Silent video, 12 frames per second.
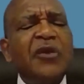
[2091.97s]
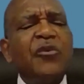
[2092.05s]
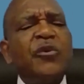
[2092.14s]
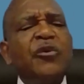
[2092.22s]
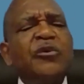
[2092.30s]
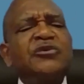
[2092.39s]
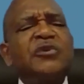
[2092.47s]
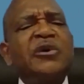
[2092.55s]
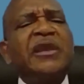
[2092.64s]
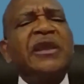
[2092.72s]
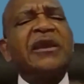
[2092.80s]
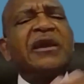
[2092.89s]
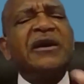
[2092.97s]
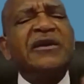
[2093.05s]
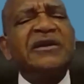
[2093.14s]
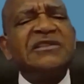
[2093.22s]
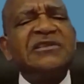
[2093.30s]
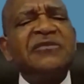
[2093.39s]
We also
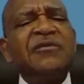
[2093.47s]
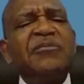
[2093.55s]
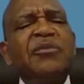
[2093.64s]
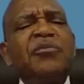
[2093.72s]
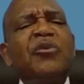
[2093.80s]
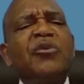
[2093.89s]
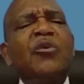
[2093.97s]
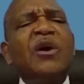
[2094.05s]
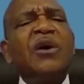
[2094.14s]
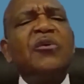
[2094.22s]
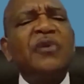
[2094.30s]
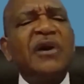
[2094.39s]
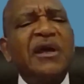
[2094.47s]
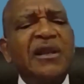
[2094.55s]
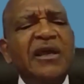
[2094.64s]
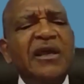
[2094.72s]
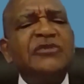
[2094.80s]
encourage even people who are well